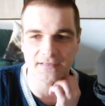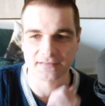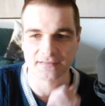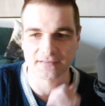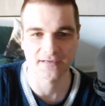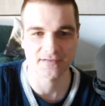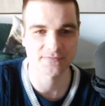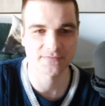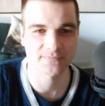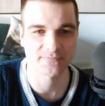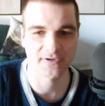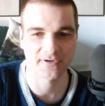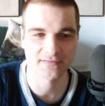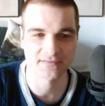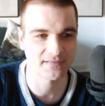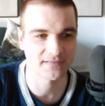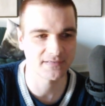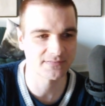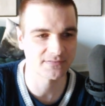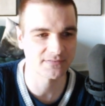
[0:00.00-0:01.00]
That's when
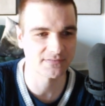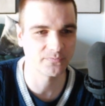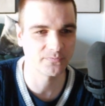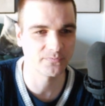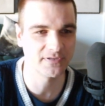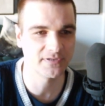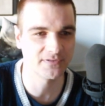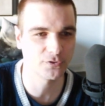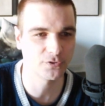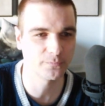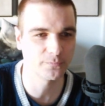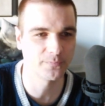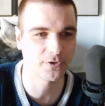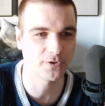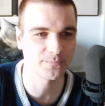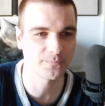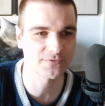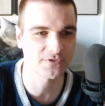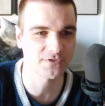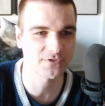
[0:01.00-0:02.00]
this window pops